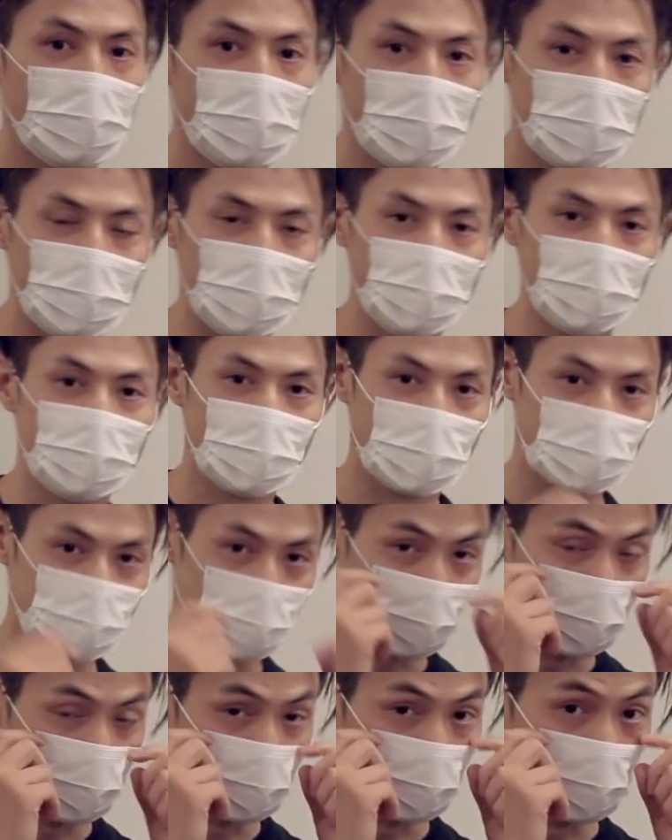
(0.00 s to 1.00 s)
All right, that's
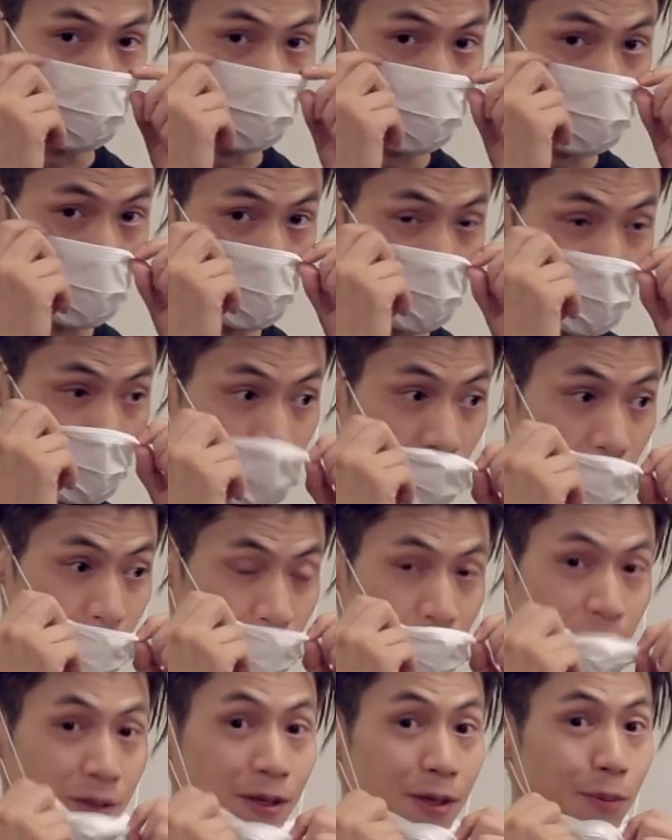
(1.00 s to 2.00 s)
how you do it.
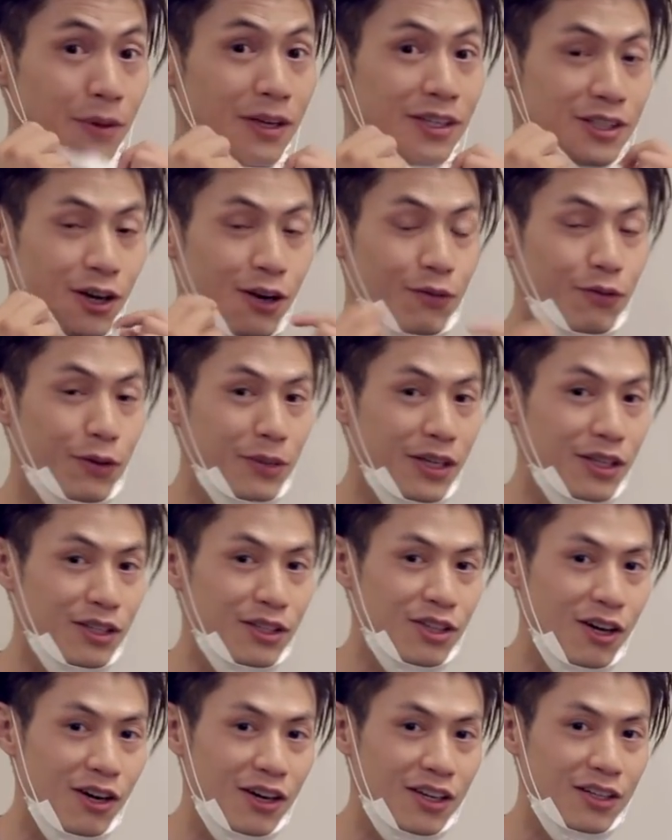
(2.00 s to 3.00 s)
But it's hard for me
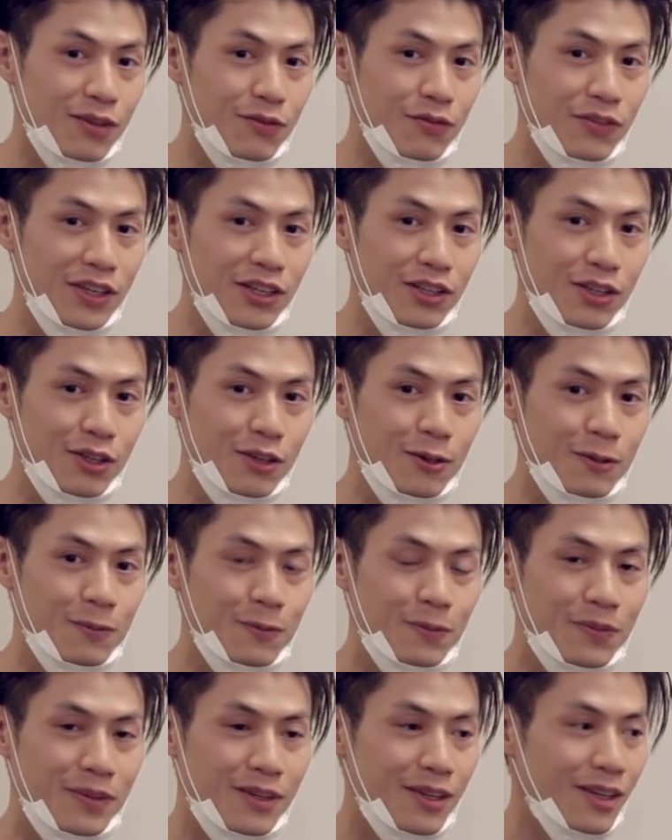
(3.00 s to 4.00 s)
to talk in the video
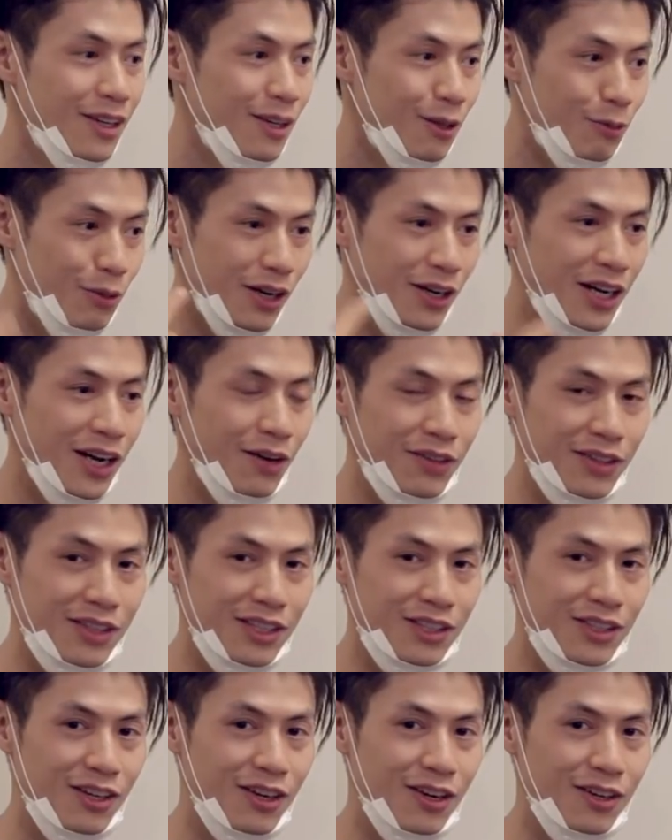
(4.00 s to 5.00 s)
while having
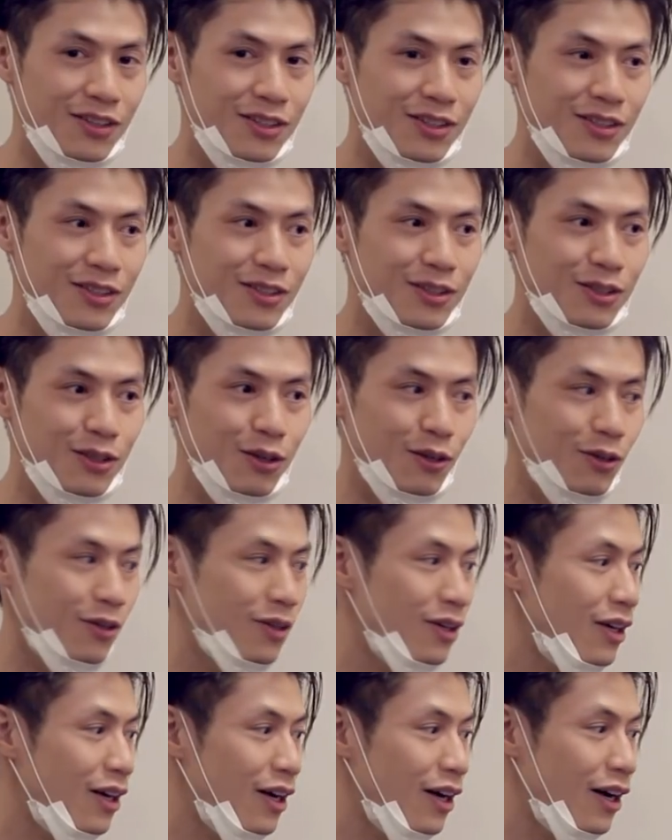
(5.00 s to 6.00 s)
this on.
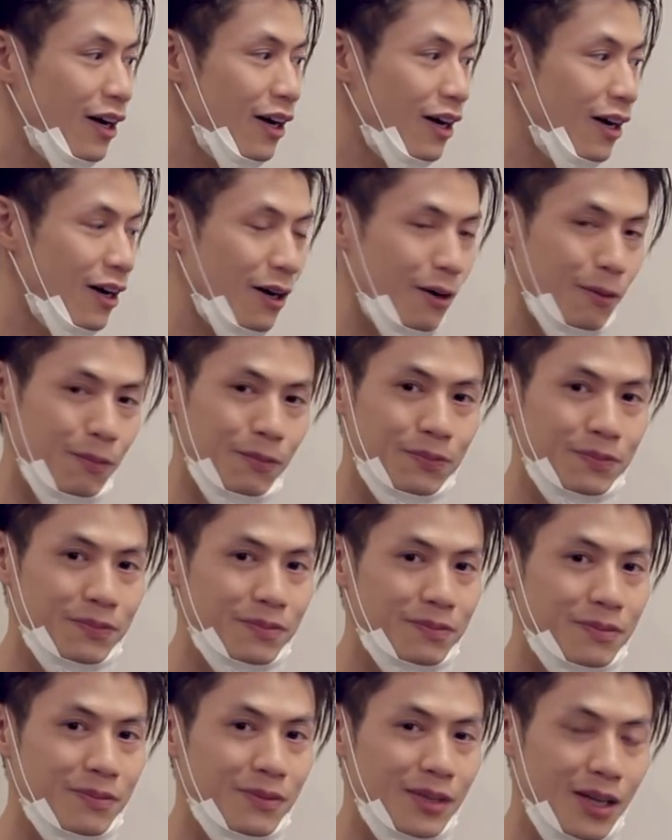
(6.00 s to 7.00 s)
So
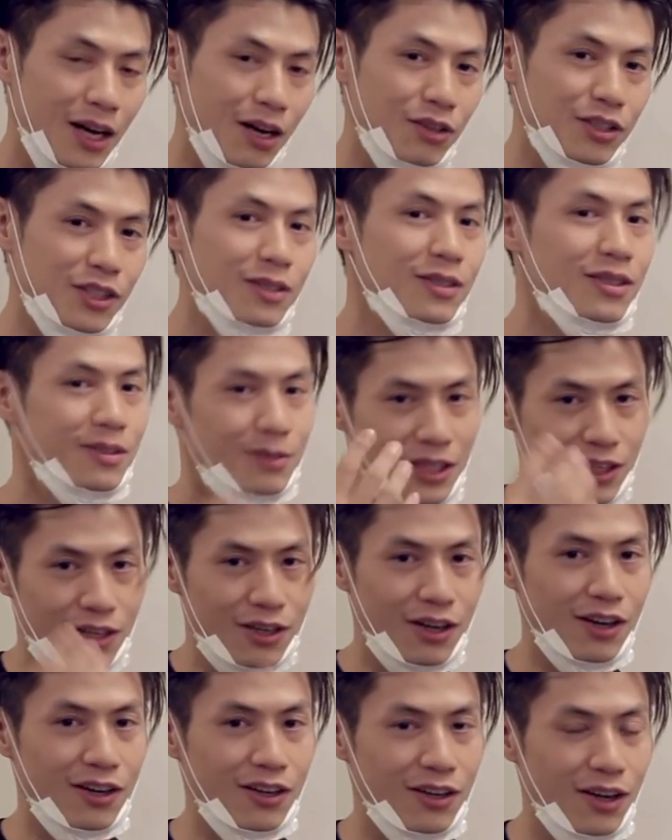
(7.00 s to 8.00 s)
I'll just take
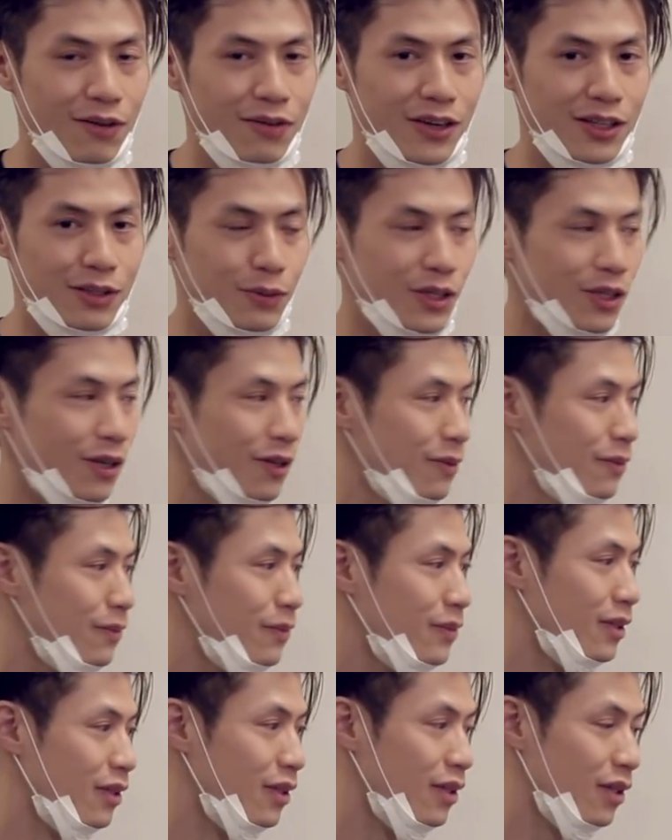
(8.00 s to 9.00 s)
it on and off as we go,
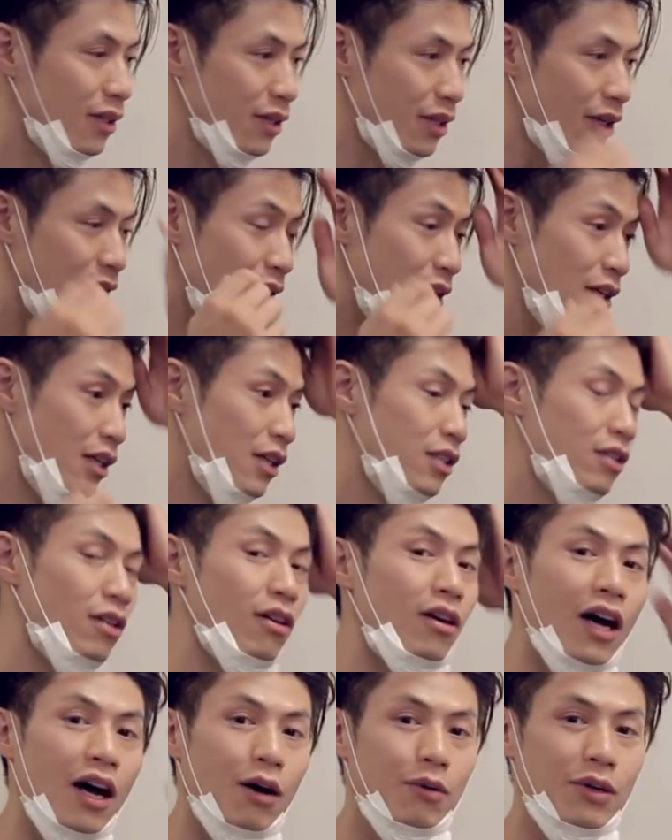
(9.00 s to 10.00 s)
okay?
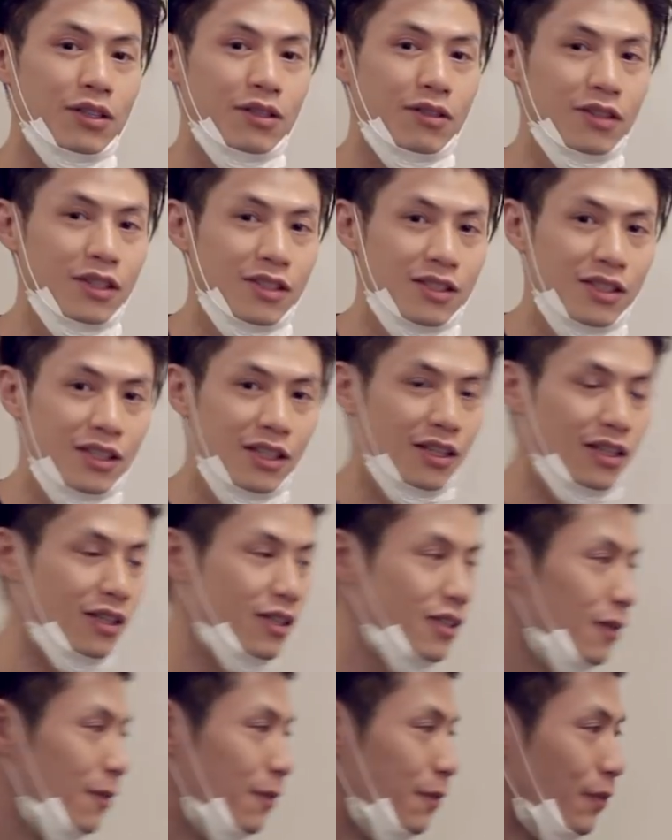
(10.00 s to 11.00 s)
So how we do this
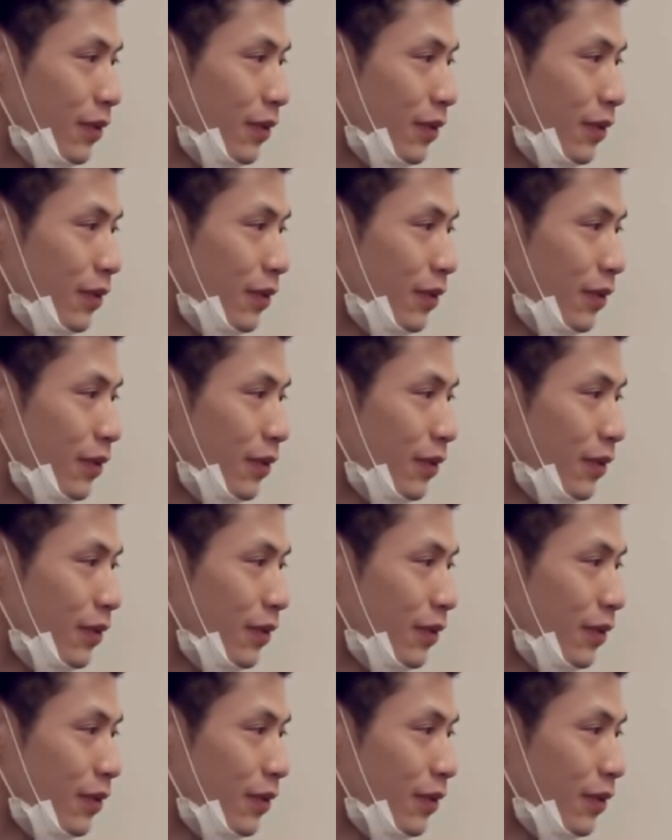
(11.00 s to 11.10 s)
is